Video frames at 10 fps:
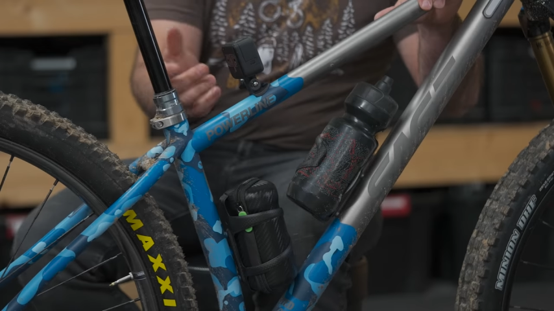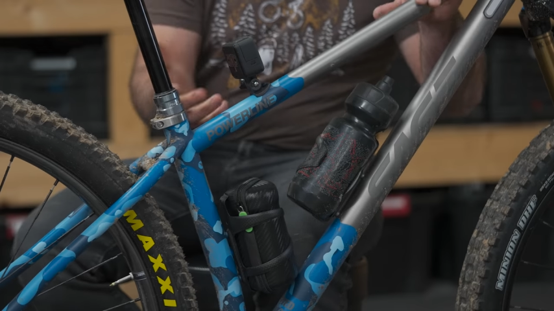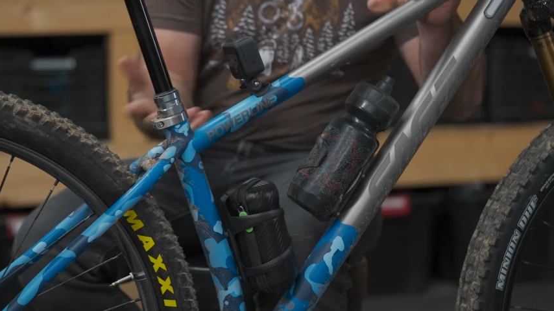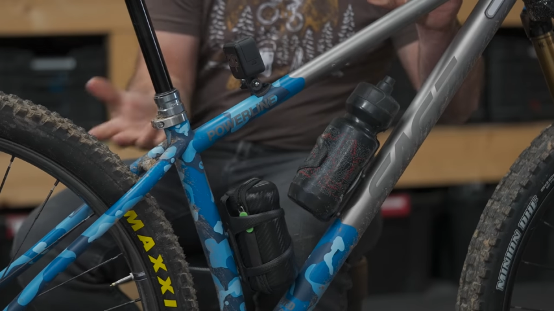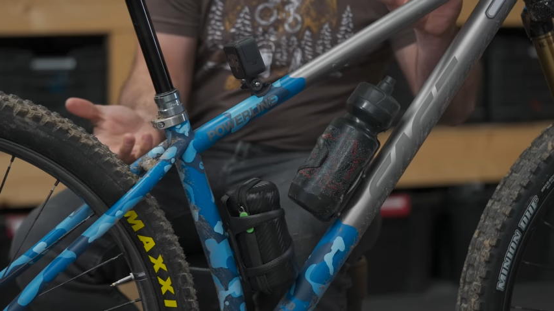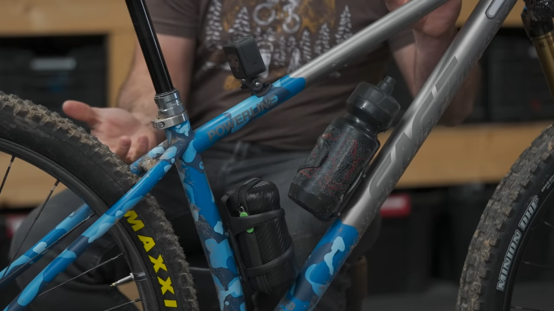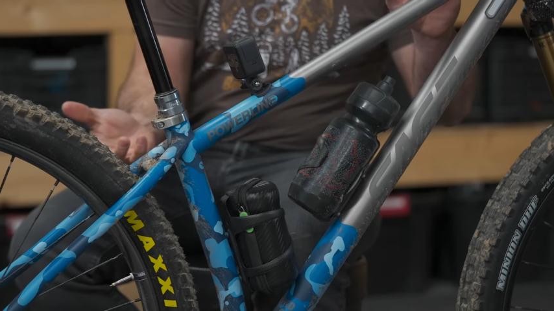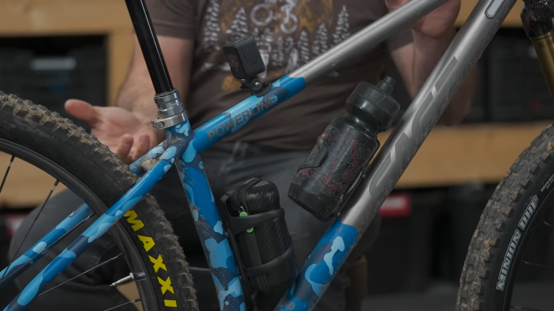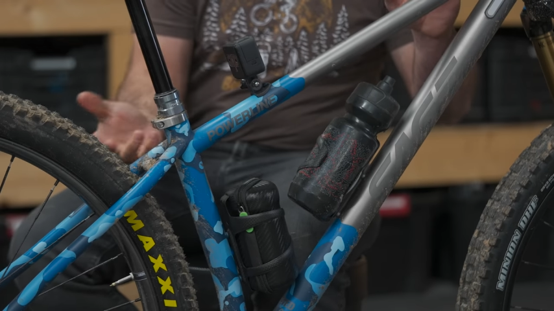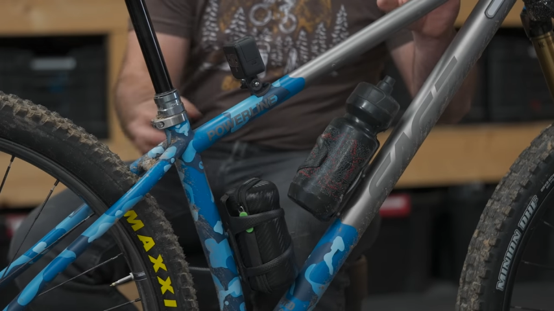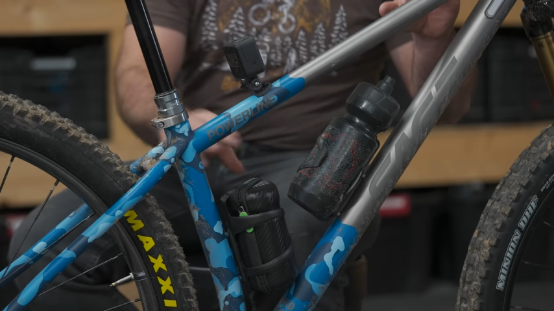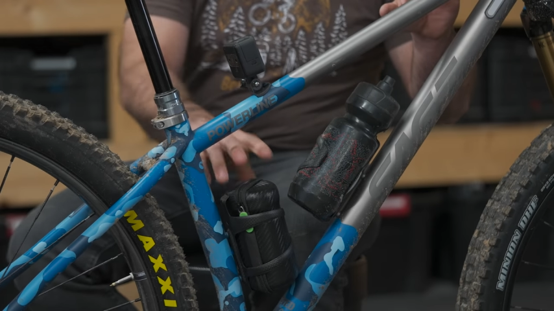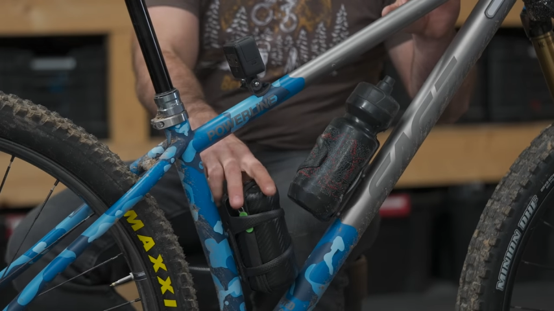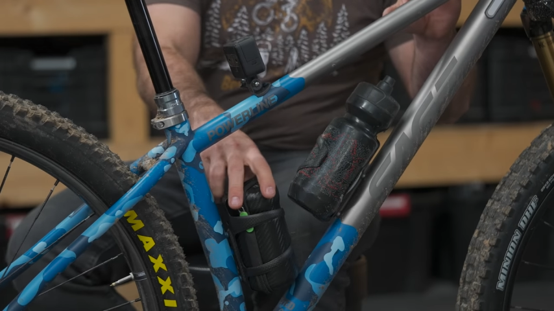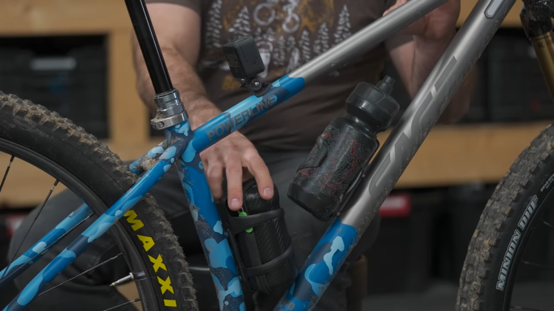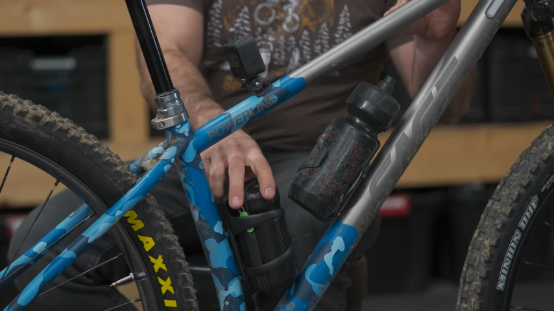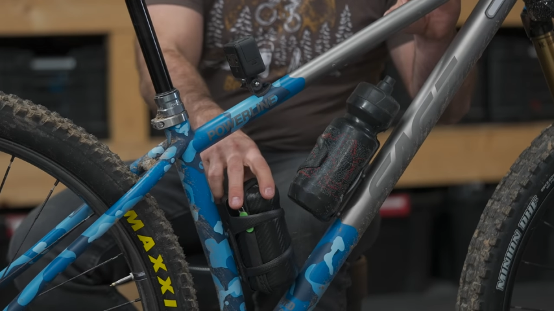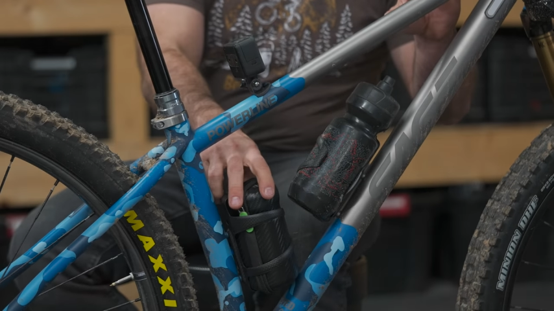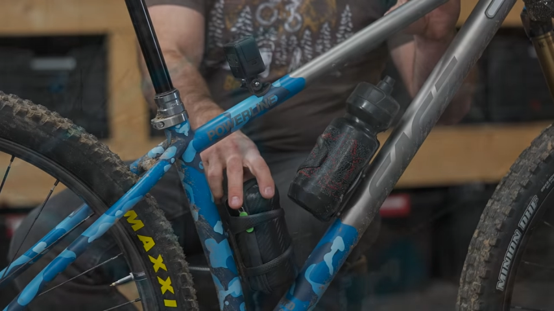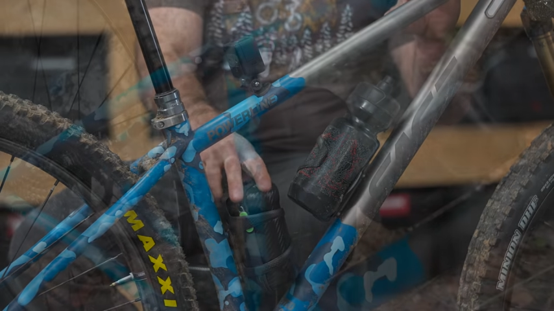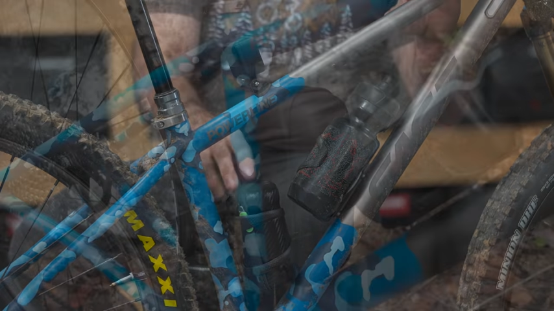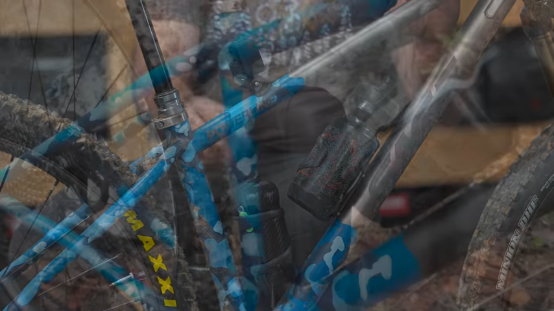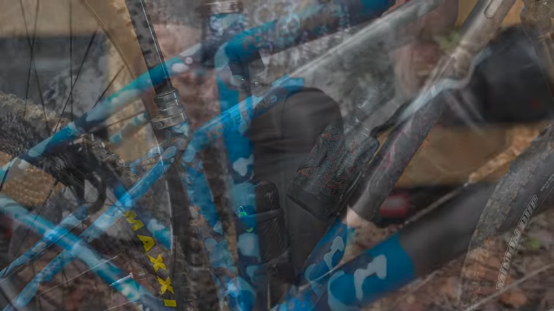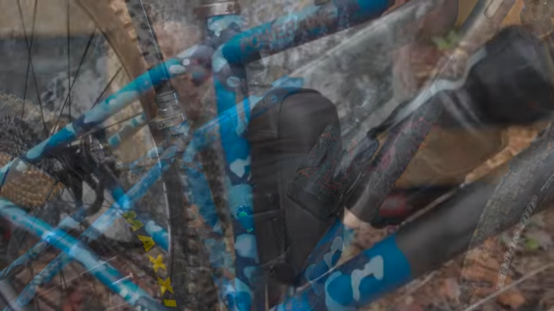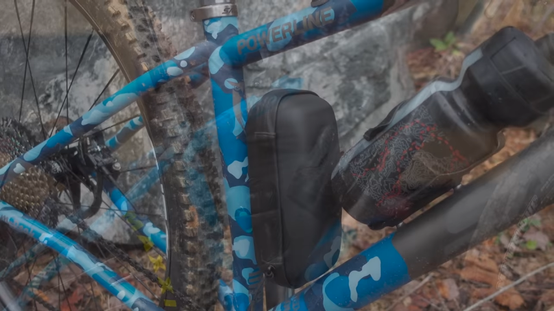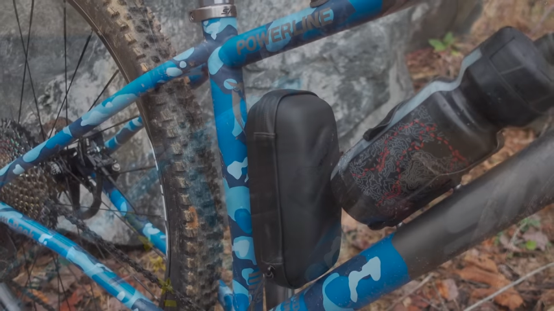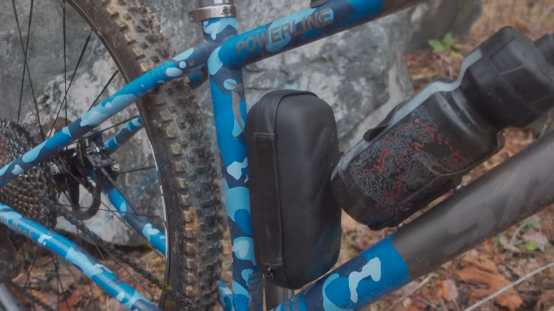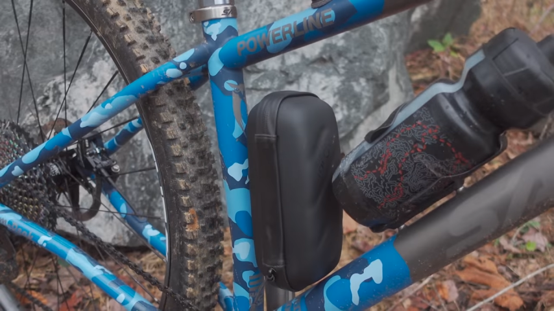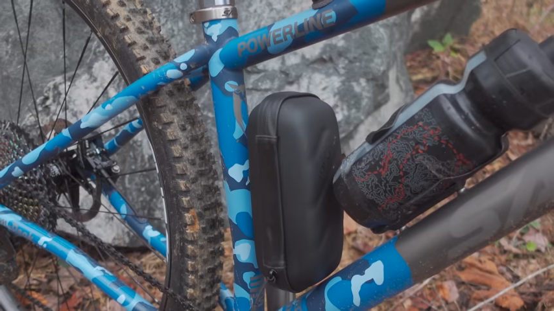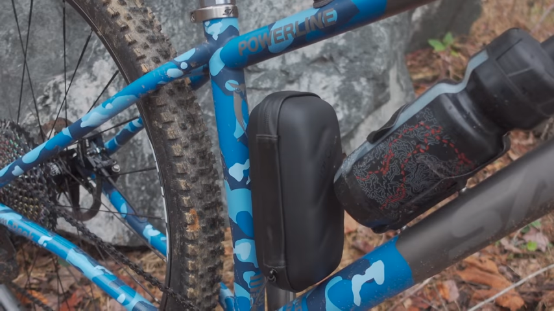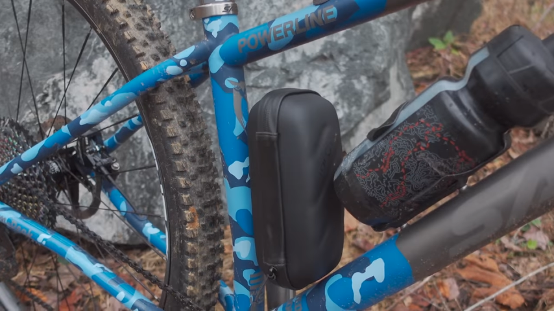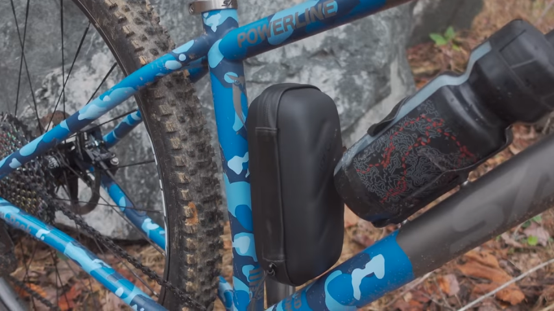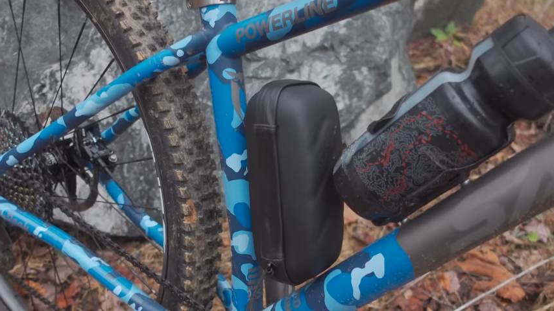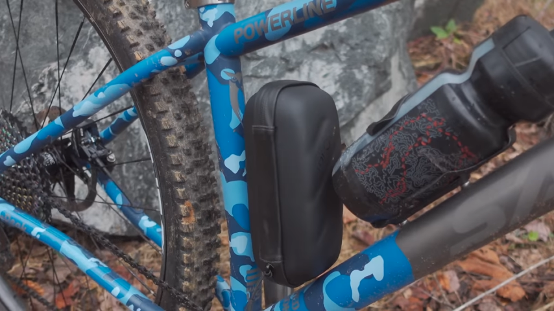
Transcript: [unreadable: no face in view]